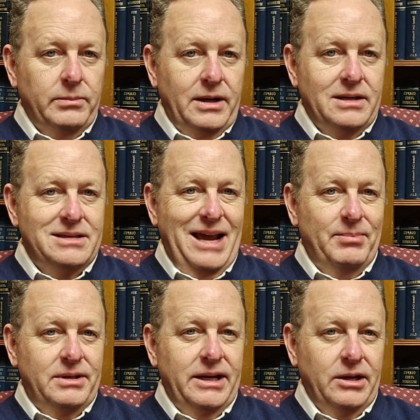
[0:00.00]
because that
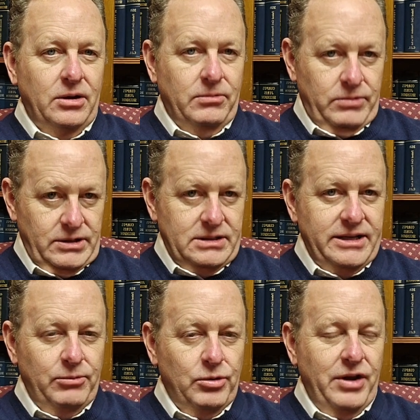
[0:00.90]
particular real
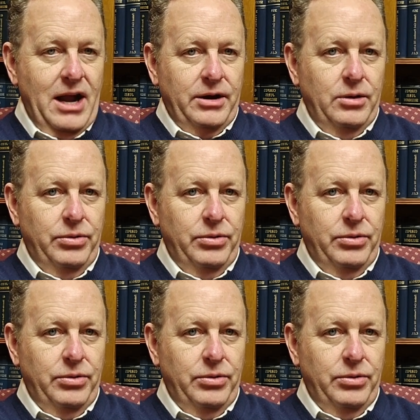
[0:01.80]
estate will not go